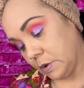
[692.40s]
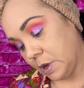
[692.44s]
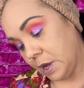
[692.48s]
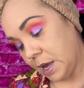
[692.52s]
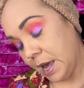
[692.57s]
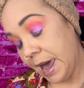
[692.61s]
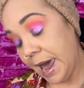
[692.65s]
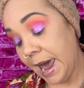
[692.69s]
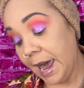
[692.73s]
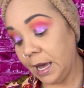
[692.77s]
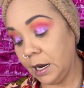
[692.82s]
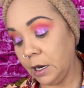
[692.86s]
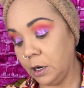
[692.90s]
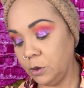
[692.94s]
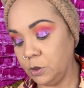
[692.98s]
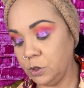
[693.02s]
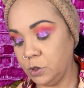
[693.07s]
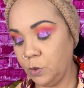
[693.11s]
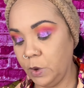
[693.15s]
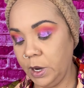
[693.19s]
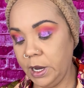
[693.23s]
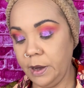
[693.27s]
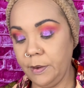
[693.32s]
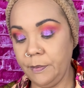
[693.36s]
Halo's
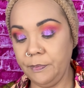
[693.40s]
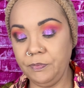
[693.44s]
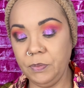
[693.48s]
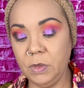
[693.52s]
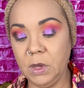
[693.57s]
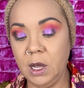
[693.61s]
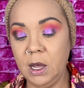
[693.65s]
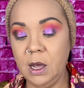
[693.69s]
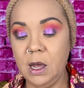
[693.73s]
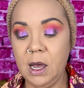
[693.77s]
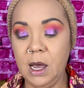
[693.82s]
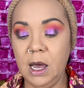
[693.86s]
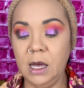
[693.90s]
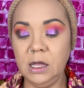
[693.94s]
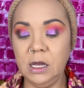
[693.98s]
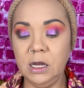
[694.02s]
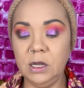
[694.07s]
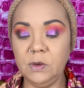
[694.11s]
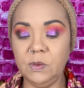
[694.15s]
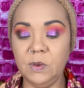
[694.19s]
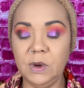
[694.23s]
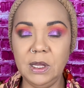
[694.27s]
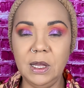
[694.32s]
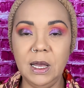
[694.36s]
Way. And this
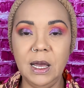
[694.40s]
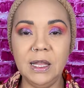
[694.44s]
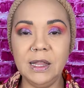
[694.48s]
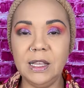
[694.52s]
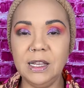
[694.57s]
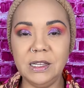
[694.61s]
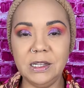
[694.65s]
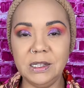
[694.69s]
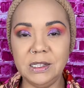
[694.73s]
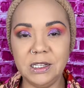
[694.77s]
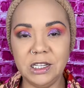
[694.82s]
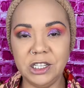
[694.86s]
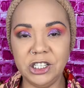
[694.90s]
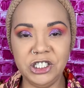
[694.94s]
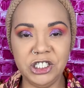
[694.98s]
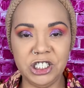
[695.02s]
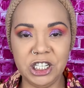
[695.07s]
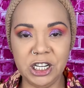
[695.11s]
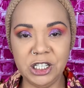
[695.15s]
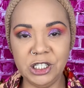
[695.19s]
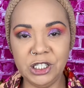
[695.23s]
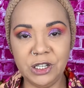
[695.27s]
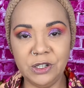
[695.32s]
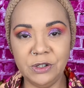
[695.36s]
one, this is just
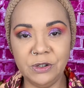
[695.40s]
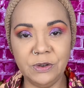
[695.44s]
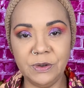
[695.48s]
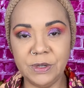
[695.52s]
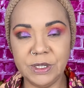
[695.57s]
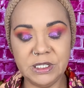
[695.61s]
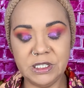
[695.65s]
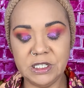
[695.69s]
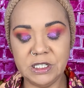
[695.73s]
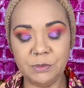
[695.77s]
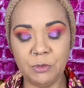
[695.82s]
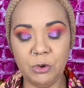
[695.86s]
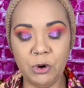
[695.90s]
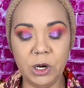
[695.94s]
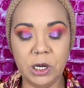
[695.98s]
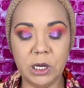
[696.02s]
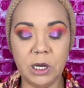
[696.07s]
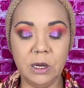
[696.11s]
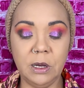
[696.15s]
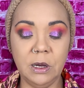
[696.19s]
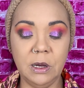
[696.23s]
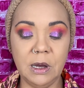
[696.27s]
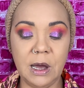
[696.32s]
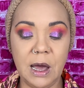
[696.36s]
gentle and just pretty.
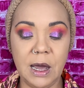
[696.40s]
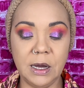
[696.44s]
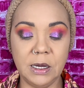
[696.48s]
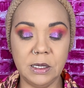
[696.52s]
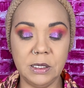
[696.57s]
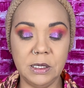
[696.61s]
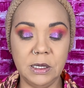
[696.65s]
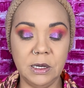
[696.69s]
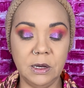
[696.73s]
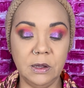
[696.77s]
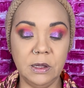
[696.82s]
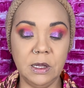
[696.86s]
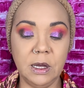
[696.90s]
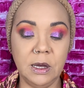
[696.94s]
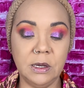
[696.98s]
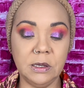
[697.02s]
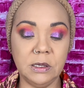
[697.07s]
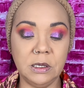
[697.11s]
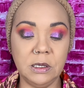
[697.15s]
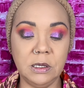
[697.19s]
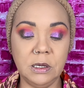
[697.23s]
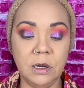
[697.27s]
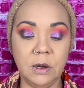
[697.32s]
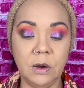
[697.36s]
I can tell that.
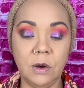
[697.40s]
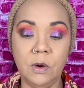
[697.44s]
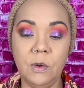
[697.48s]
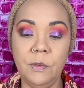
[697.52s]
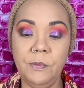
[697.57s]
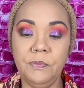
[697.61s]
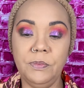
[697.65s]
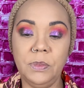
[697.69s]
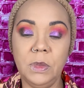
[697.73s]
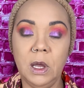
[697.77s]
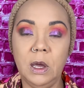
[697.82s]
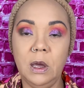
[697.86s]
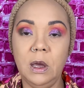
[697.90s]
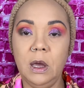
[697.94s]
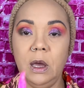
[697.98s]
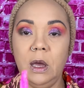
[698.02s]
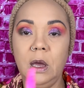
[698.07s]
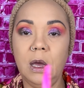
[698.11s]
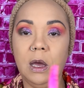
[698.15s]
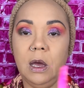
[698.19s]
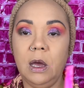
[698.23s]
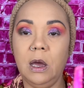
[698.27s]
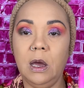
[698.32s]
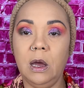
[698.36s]
So
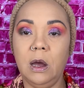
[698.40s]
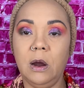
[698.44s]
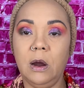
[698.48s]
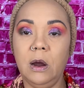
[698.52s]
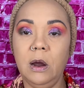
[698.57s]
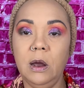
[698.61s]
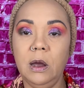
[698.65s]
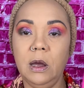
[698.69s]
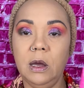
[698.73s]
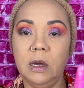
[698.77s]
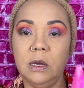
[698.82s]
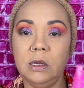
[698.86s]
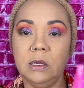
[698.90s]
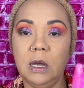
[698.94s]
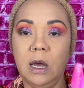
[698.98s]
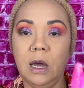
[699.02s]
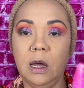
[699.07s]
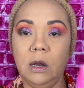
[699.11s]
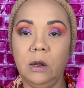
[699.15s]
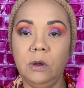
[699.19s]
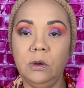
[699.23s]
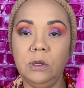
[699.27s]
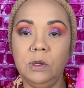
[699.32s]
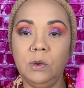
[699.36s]
here is
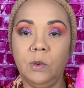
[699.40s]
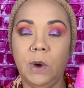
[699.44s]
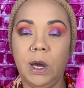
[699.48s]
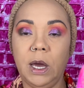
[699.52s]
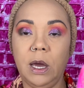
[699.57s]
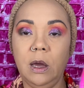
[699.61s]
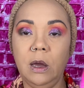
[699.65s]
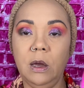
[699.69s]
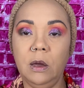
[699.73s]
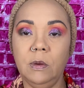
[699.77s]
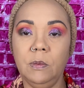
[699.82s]
Halo's Way.